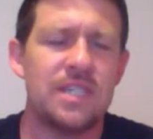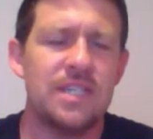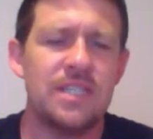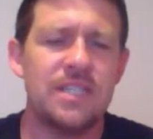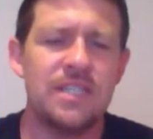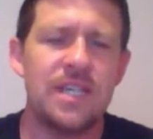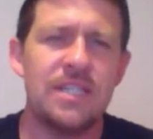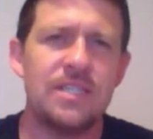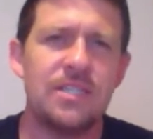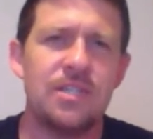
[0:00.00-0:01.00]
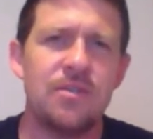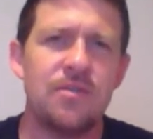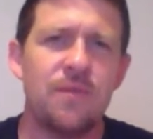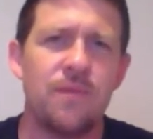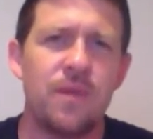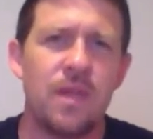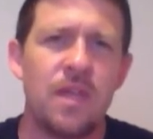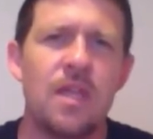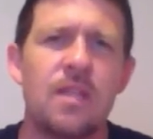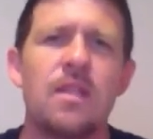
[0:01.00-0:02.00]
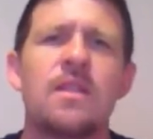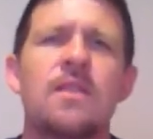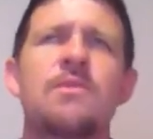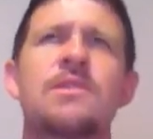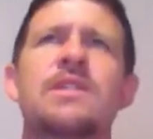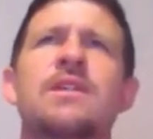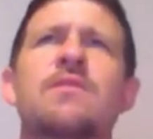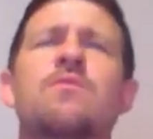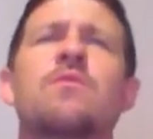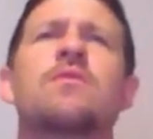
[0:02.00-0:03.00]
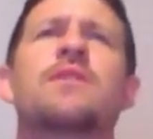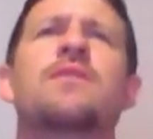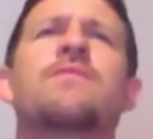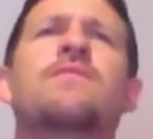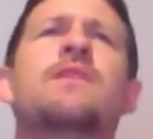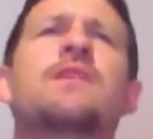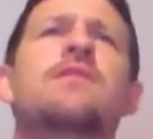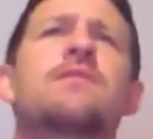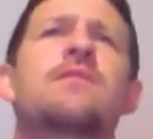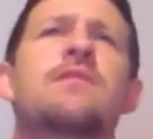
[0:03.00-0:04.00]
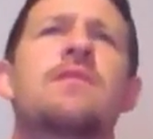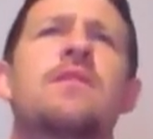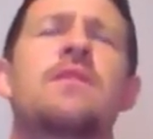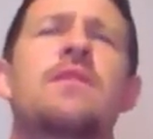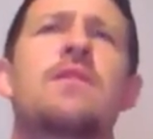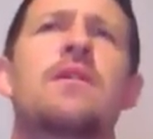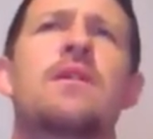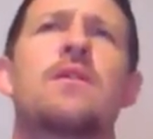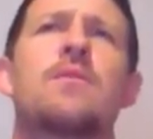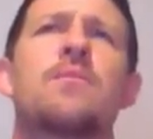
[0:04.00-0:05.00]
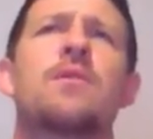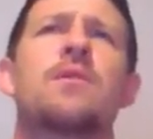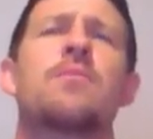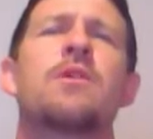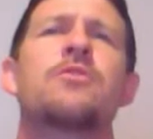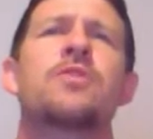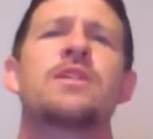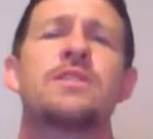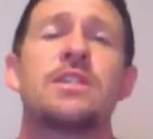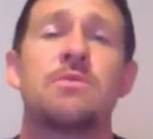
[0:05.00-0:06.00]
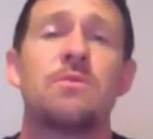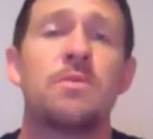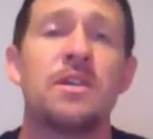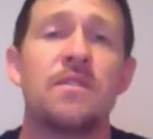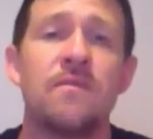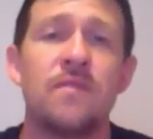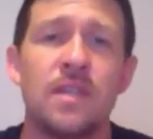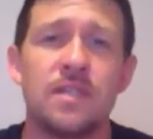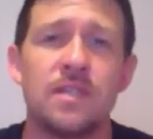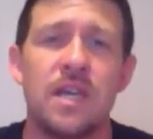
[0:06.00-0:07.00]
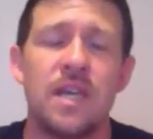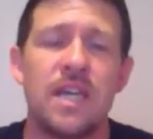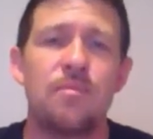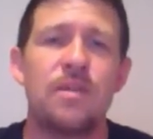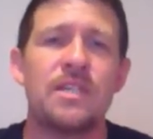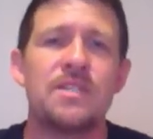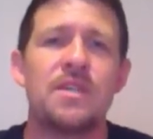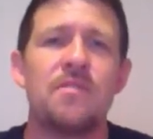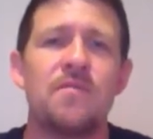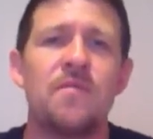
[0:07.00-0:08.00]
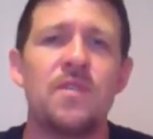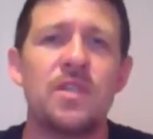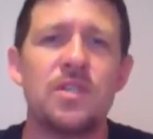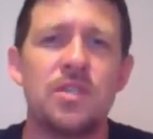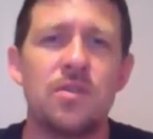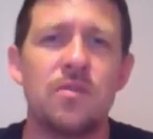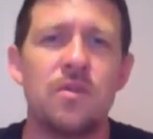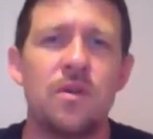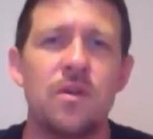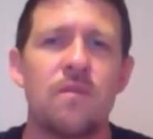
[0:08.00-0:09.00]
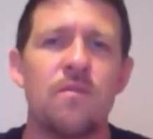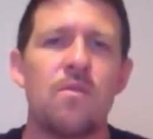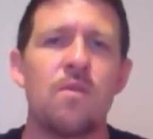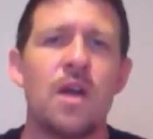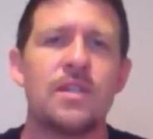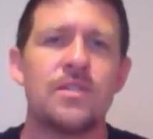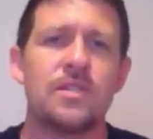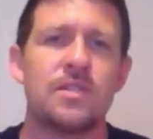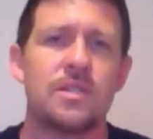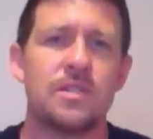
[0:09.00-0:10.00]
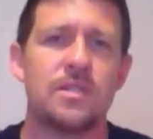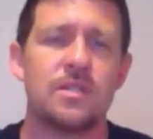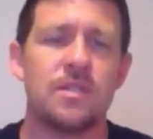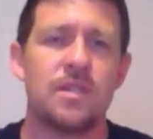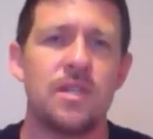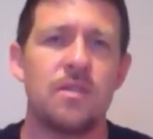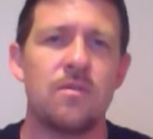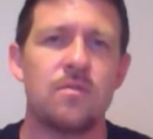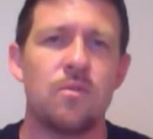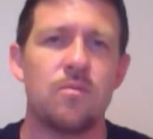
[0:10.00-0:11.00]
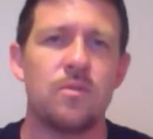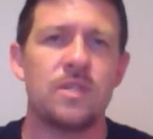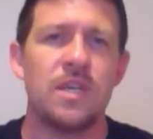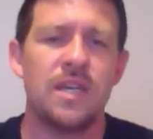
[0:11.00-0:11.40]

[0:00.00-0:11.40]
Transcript: It says to you, and, and let me say the word convict, um, a better translation would be convinced. He begins to convince you of your righteousness in those moments.